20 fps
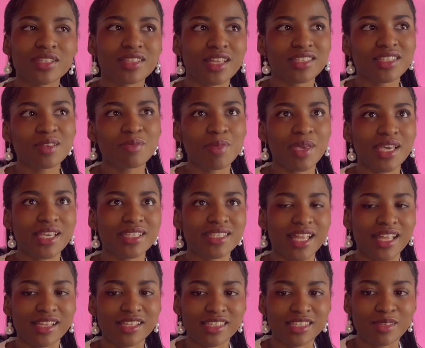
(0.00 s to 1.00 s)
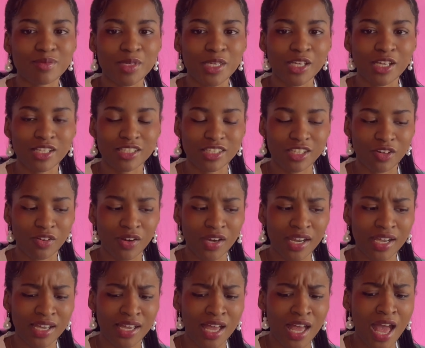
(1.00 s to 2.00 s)
doesn't make sense to me
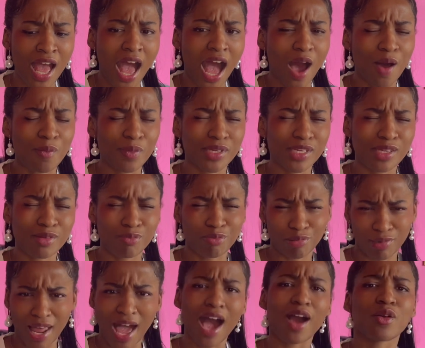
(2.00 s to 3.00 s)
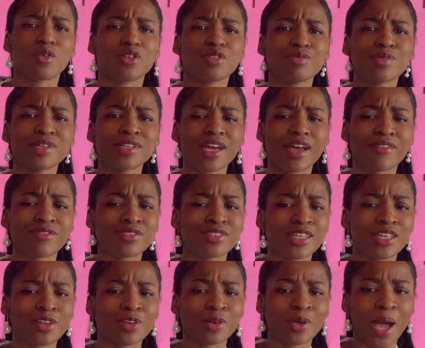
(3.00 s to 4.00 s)
considering how many black women I've
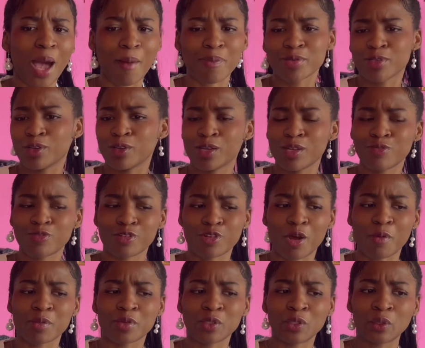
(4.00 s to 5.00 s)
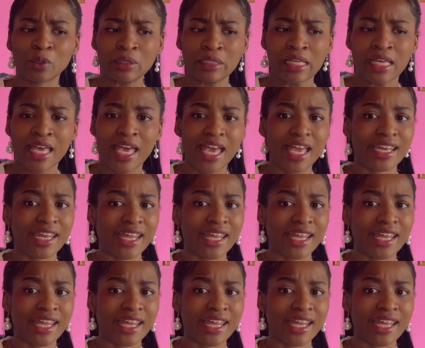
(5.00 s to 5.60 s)
seen look absolutely phenomenal in